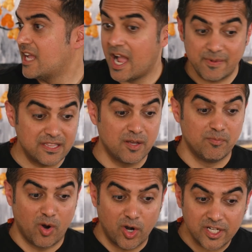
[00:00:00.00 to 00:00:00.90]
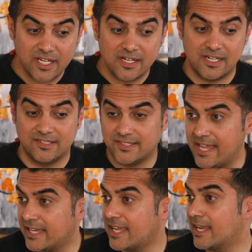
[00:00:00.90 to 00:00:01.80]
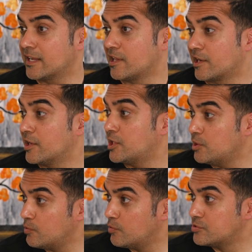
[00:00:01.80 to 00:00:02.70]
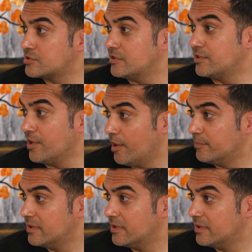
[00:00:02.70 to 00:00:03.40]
I mean, the market is taking like a huge dump,